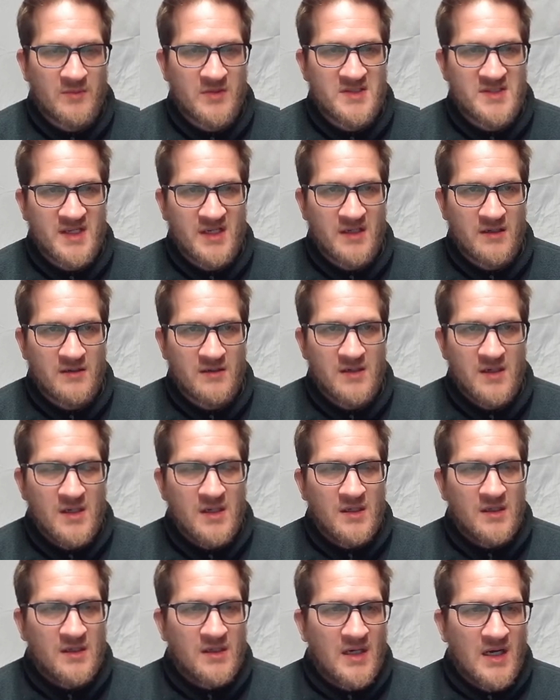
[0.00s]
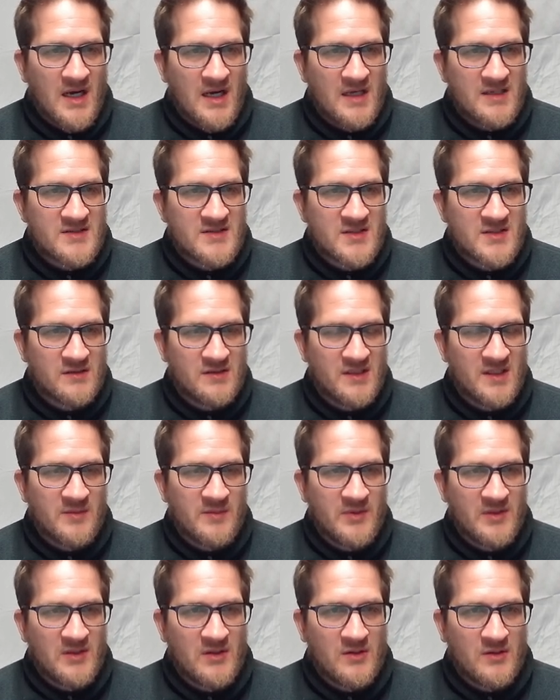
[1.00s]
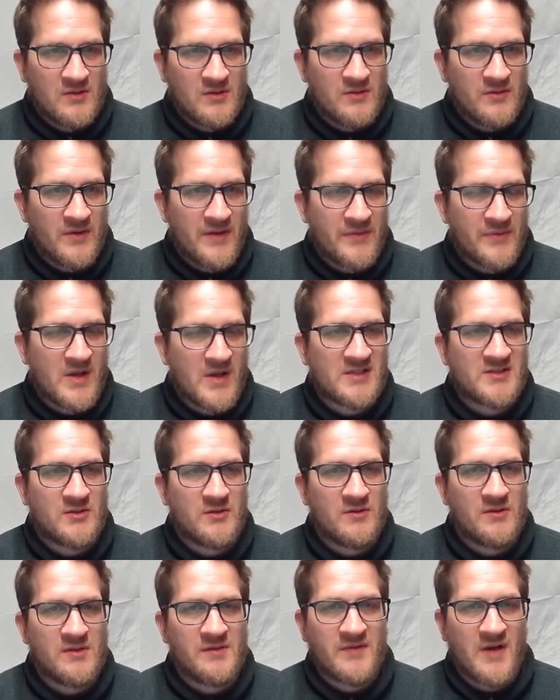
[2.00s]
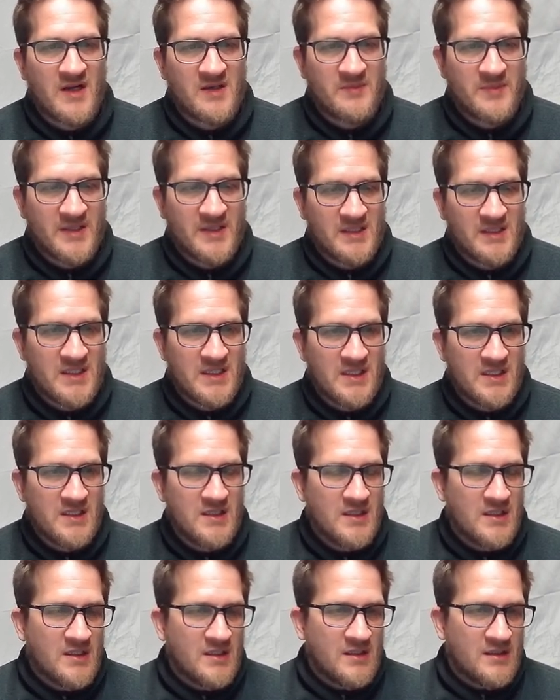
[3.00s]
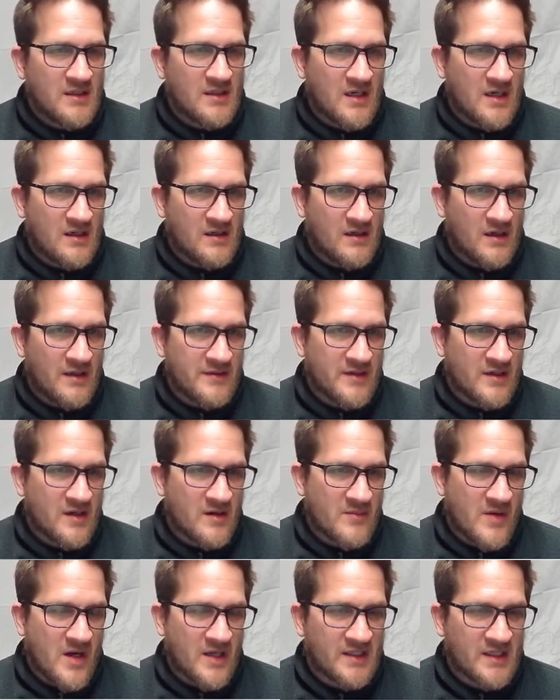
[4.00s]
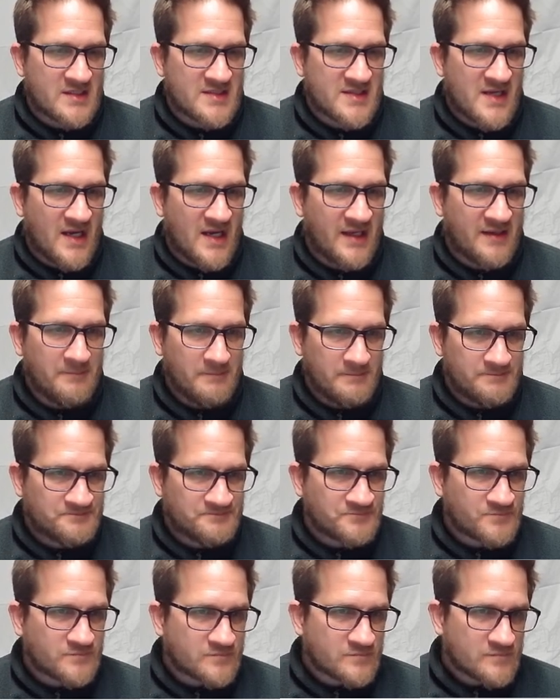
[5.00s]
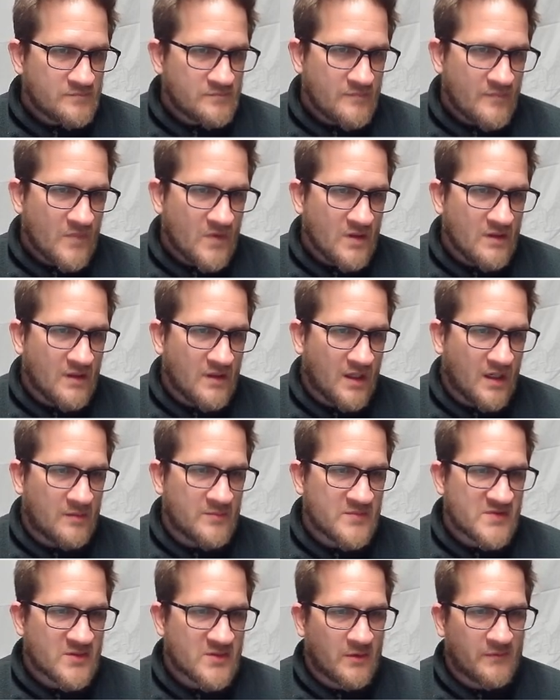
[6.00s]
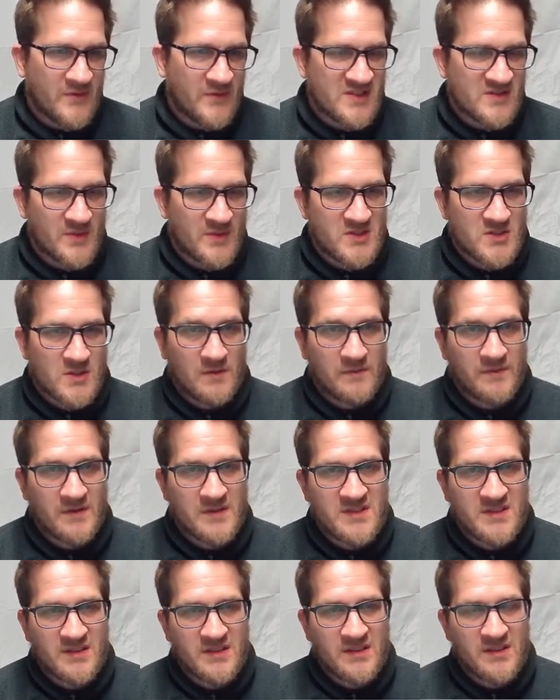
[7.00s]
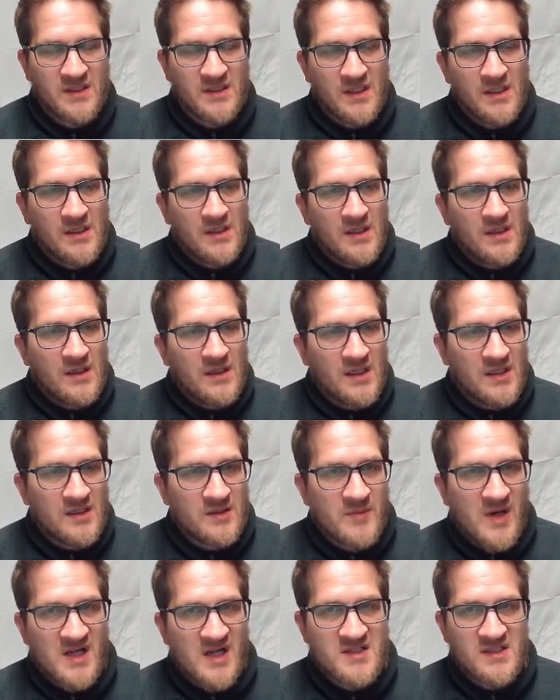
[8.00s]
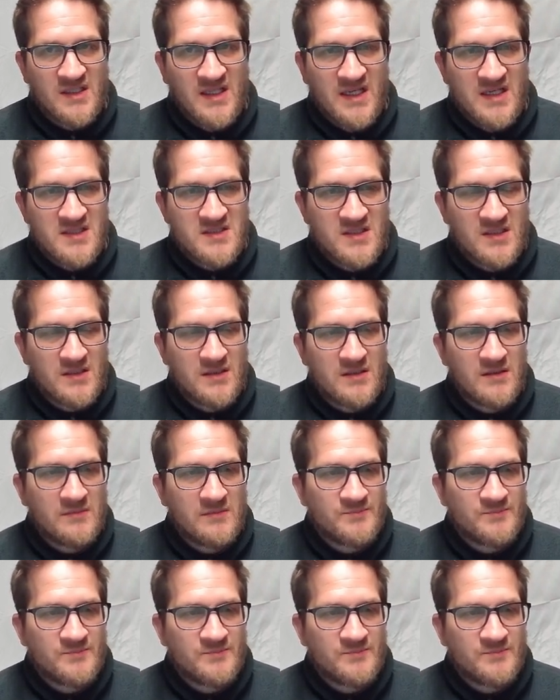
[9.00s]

here, uh, certainly below the threshold of audibility uh, on the harmonic side. Um, so if we switch over to intermodulation,